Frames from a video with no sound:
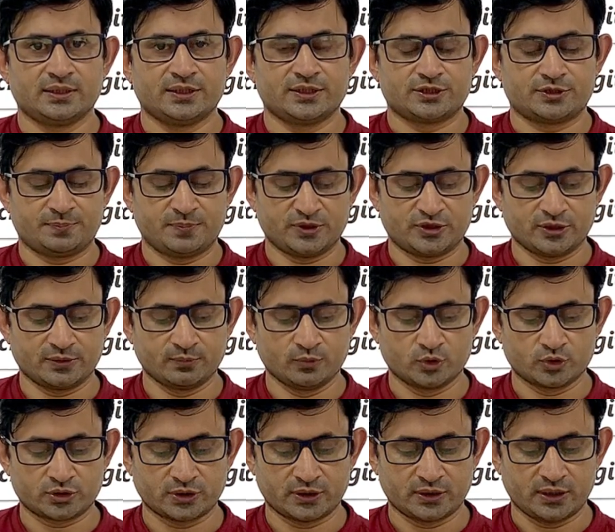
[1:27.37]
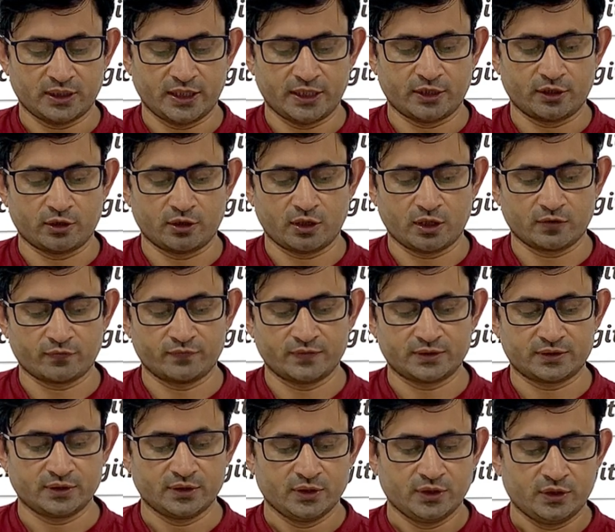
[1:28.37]
is pitching motion, and along with,
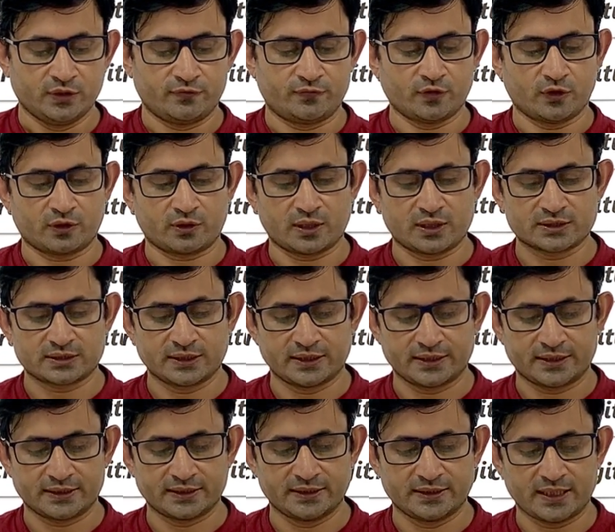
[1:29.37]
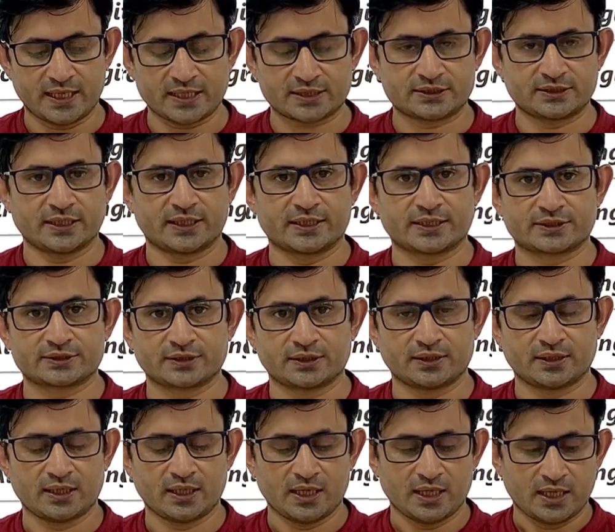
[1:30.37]
if you are translating in x
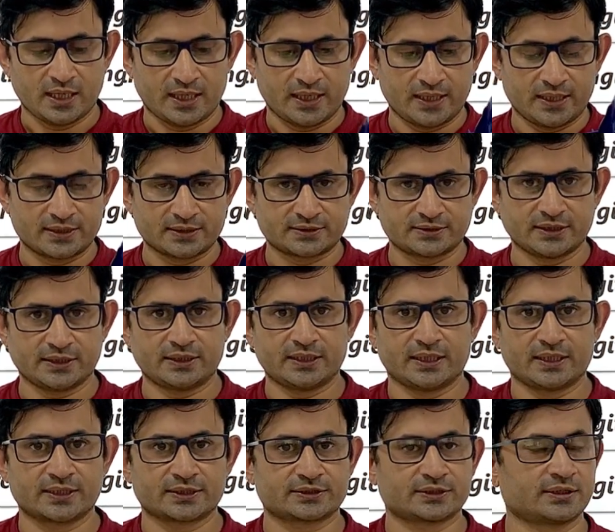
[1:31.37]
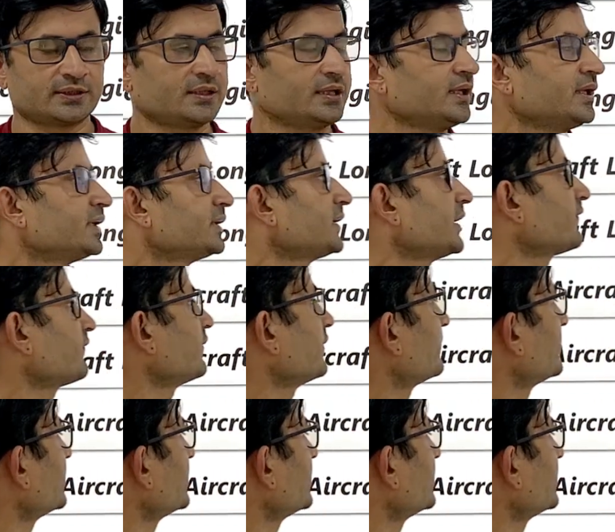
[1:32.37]
direction and z direction, that will